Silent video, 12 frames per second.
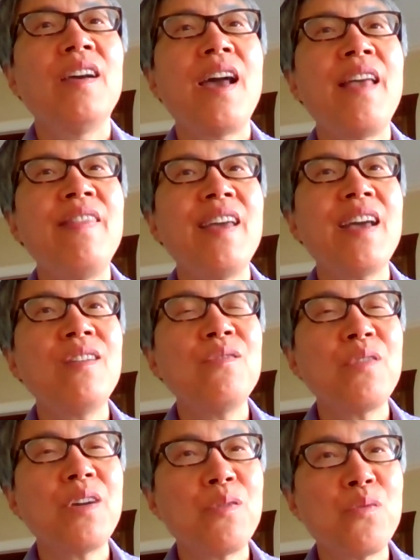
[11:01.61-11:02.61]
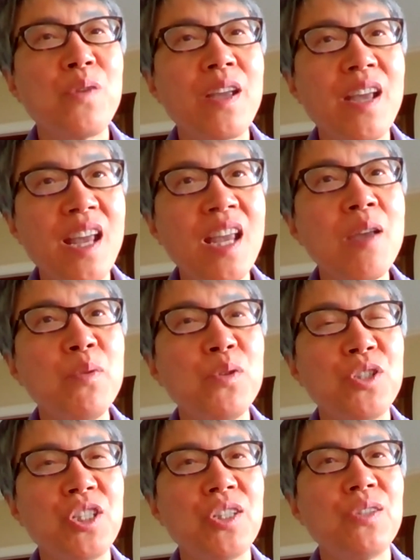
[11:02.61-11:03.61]
And then when we're able
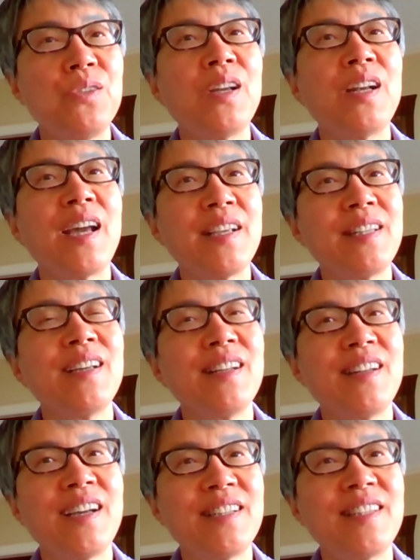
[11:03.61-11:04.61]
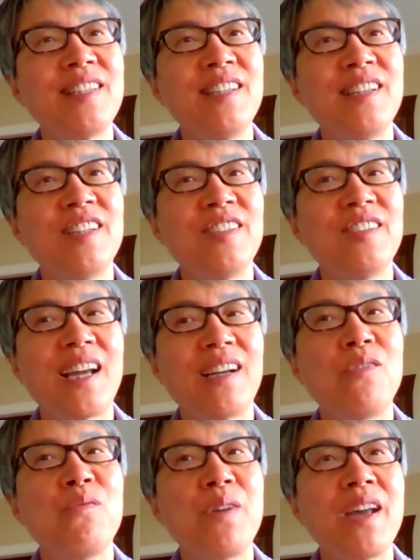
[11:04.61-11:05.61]
to, and I think that's, like
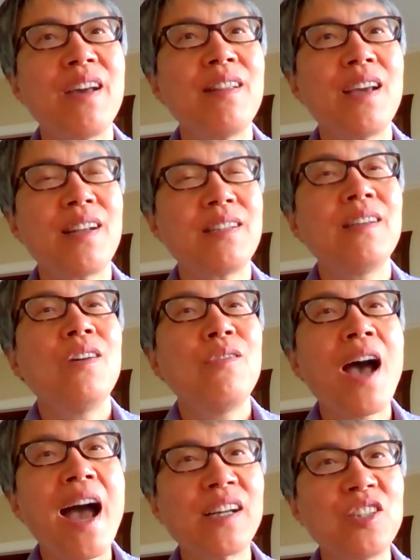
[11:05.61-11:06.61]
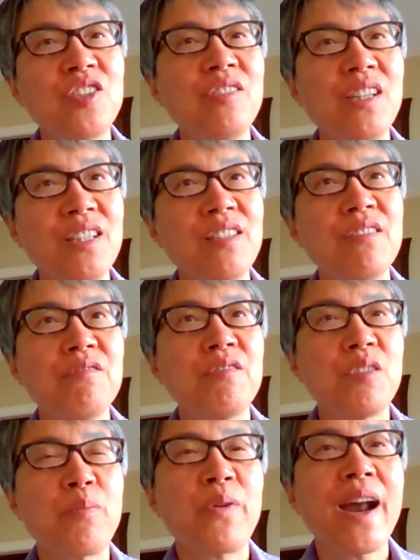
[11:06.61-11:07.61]
where that actually through
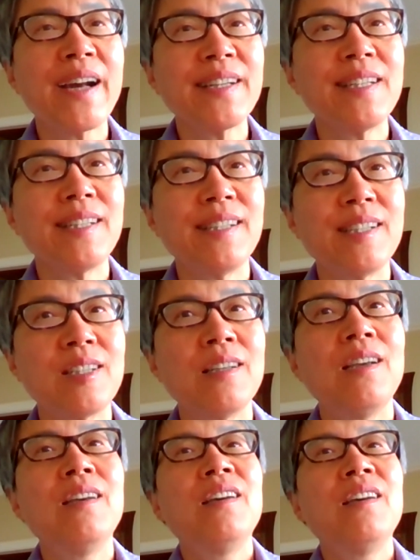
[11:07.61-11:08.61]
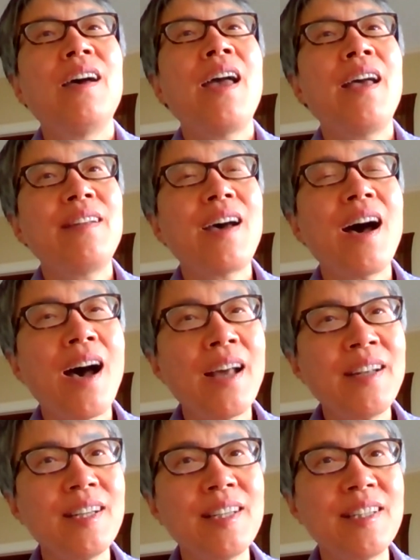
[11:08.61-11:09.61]
the practice and
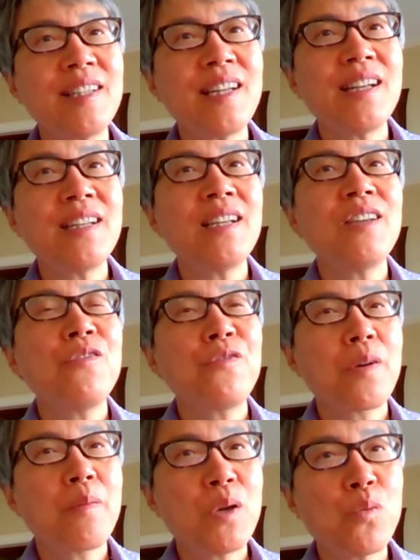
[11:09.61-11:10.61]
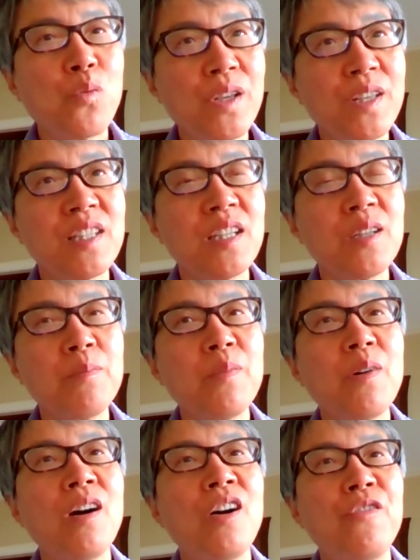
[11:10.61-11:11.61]
understanding from the wisdom
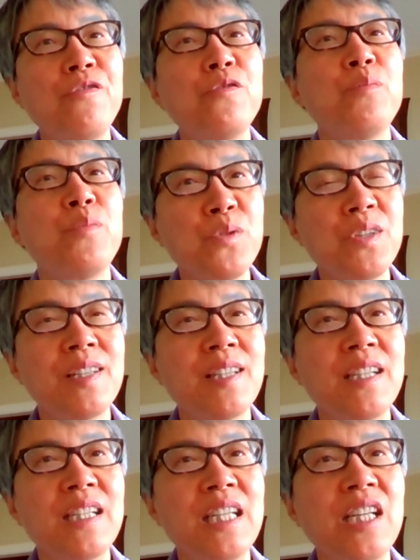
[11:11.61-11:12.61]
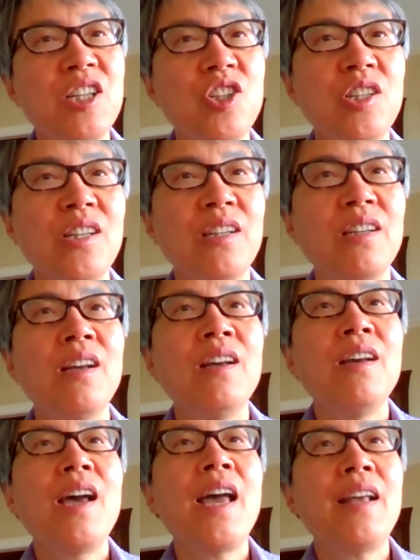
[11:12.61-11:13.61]
of Buddhist teaching
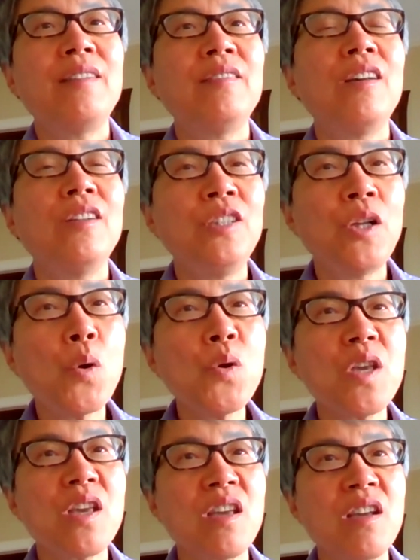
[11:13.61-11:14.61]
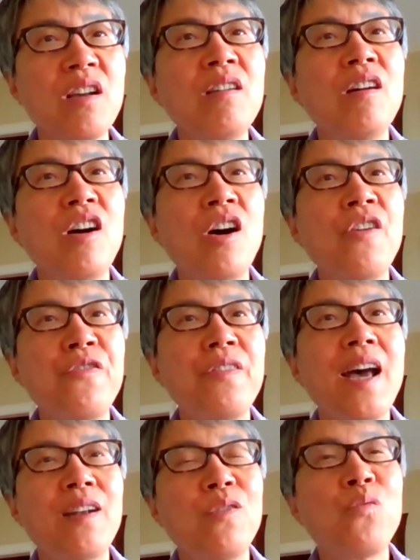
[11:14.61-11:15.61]
and knowing of
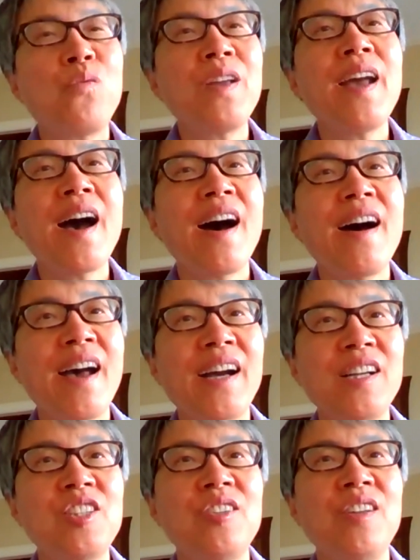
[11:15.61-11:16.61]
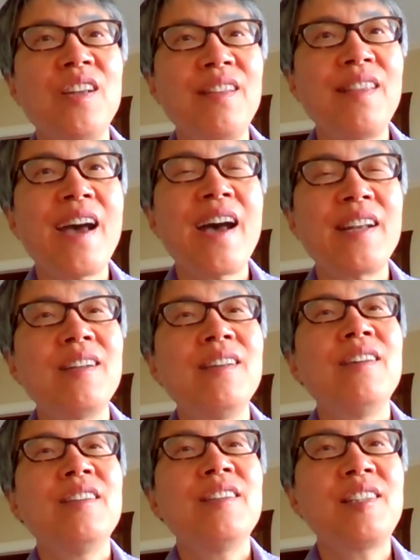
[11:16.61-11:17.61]
that we are actually that
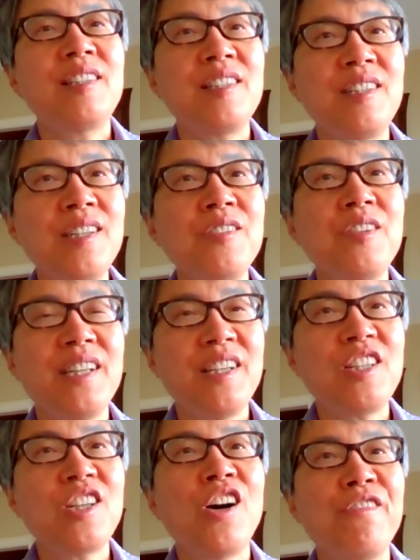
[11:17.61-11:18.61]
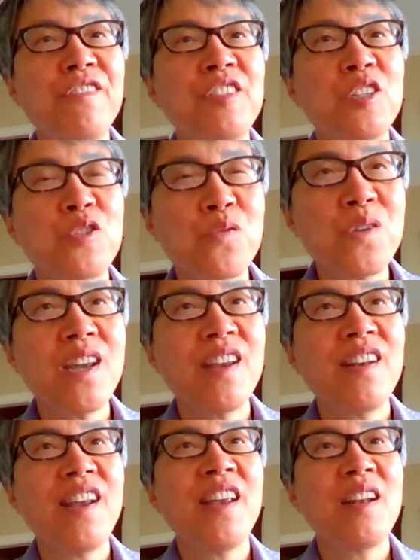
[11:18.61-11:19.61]
stillness of a
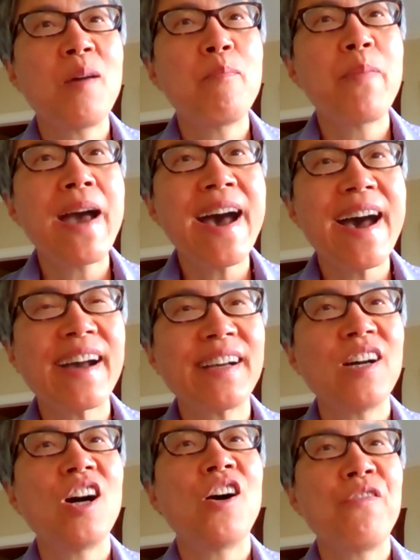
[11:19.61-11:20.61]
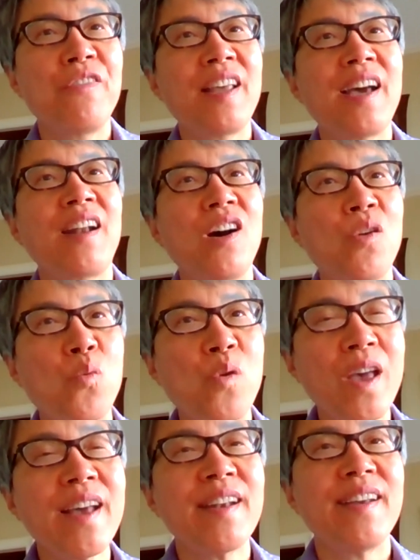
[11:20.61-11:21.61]
screen in the back of that
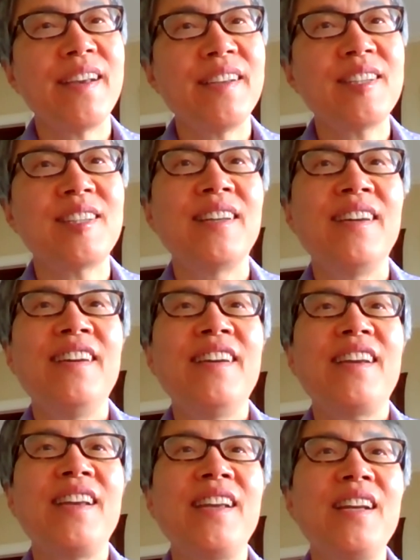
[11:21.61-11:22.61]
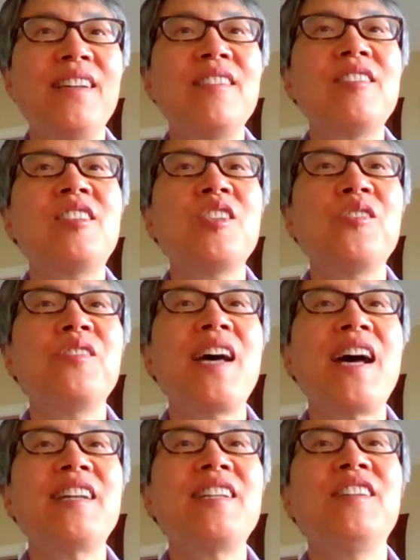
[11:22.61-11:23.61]
awareness. And so
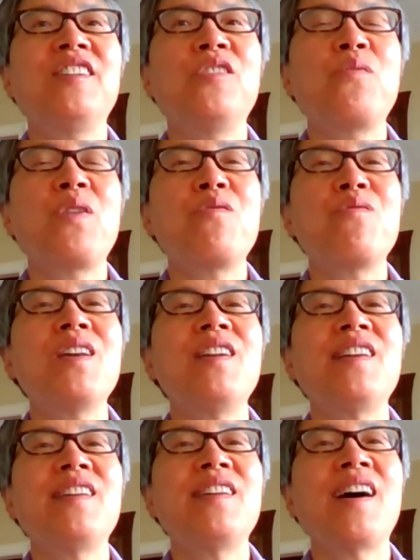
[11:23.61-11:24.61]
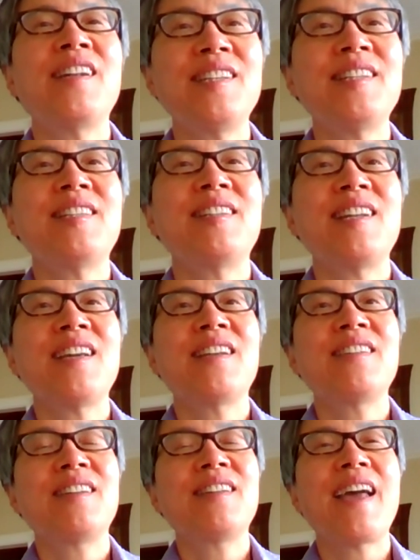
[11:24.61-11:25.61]
that, we really
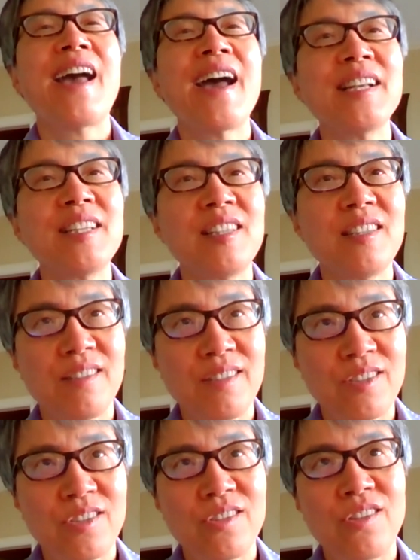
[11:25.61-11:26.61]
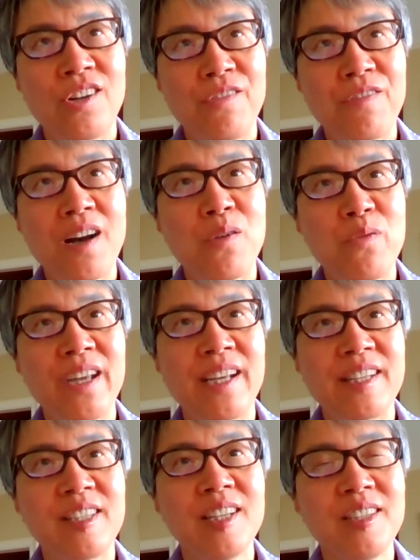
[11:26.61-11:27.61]
understand the essence of our
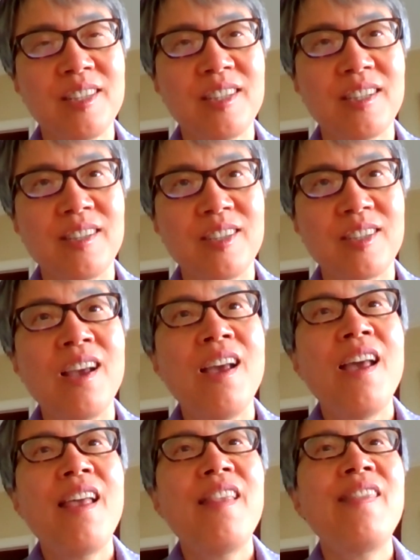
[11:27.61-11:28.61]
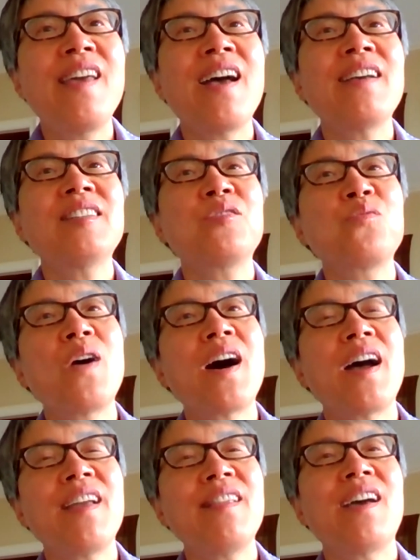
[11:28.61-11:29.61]
existence. That's
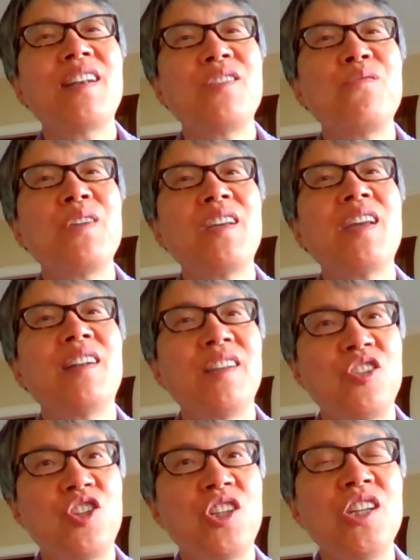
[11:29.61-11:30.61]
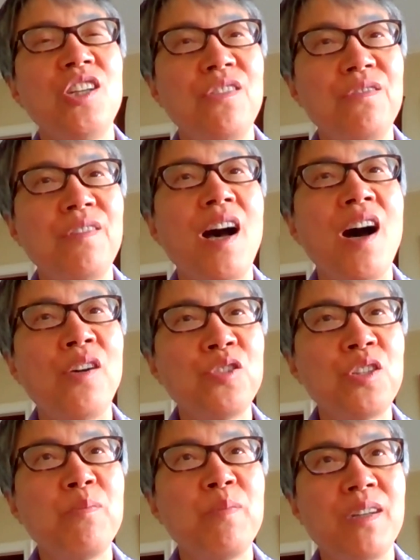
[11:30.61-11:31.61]
why that we can achieve
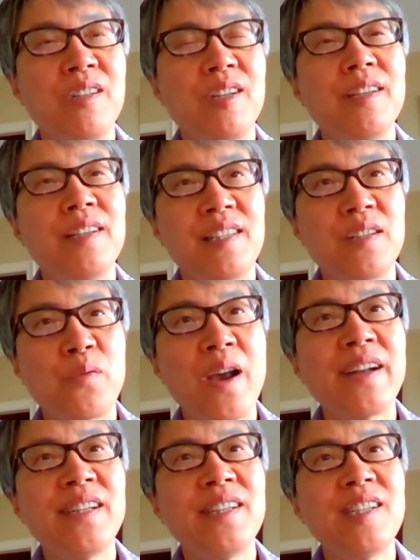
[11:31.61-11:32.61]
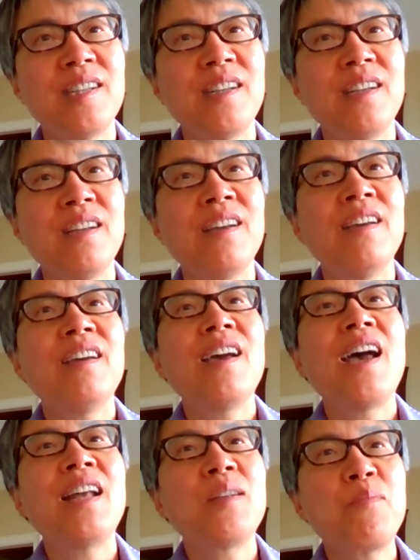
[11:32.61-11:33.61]
ultimate serenity
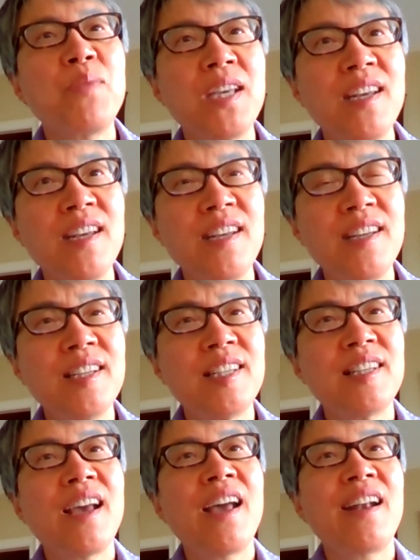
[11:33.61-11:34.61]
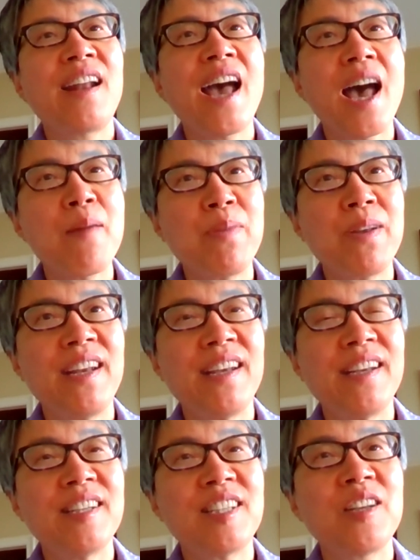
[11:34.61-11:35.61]
and peace and
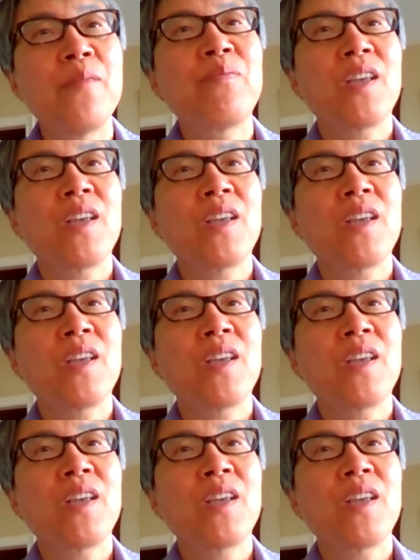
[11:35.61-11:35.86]
happiness.